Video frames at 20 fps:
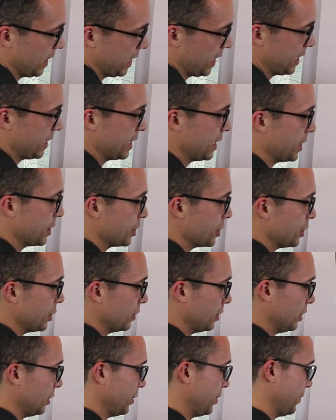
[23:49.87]
And then you
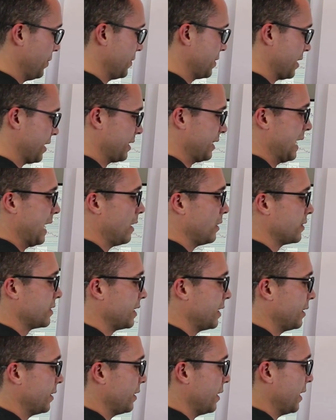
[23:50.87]
lose 1,000,